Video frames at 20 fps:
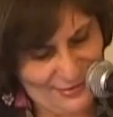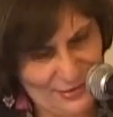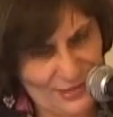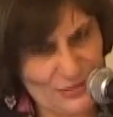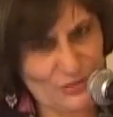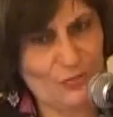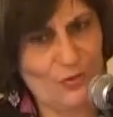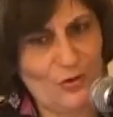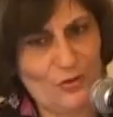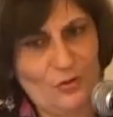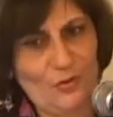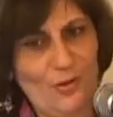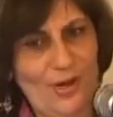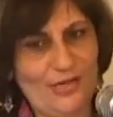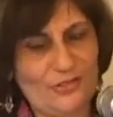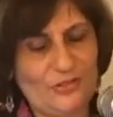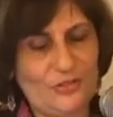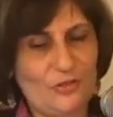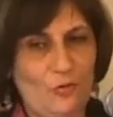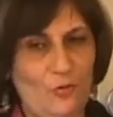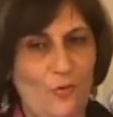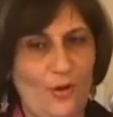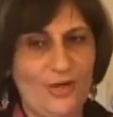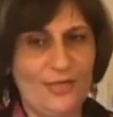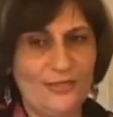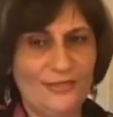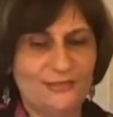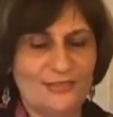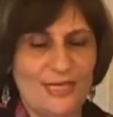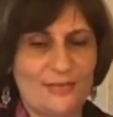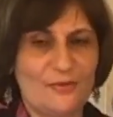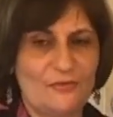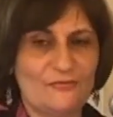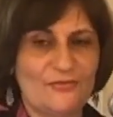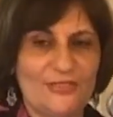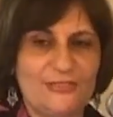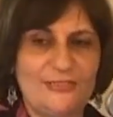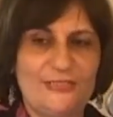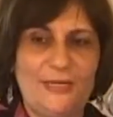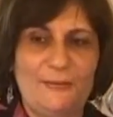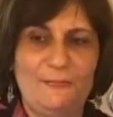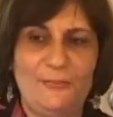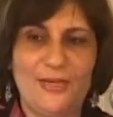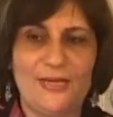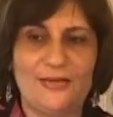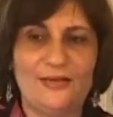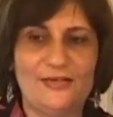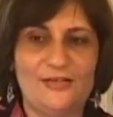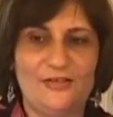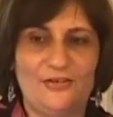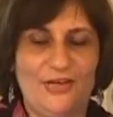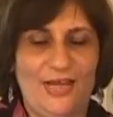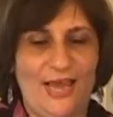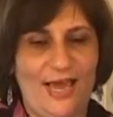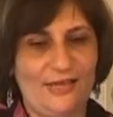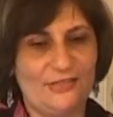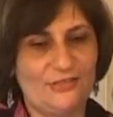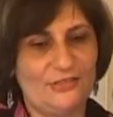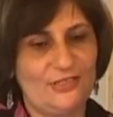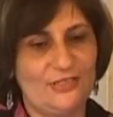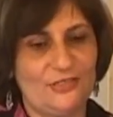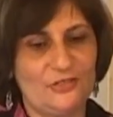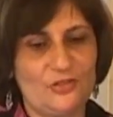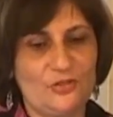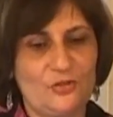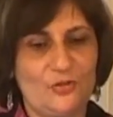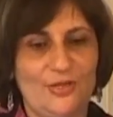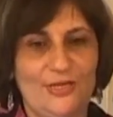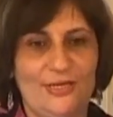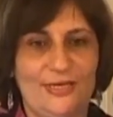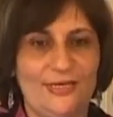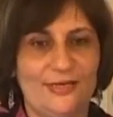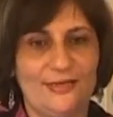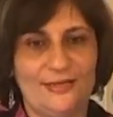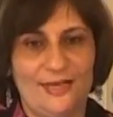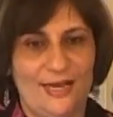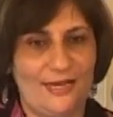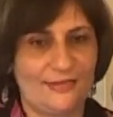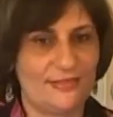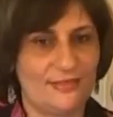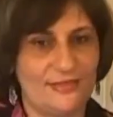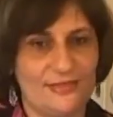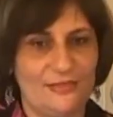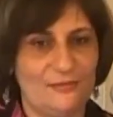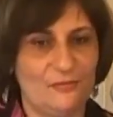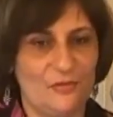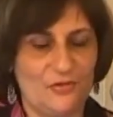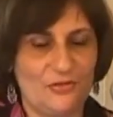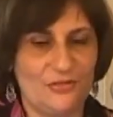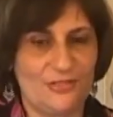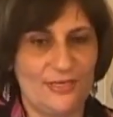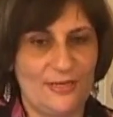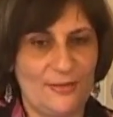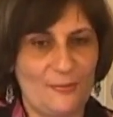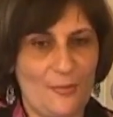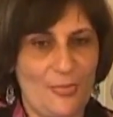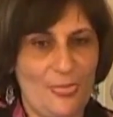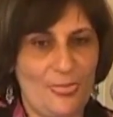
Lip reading: just want to ask you, what are some of the typical reactions to Indian classical music?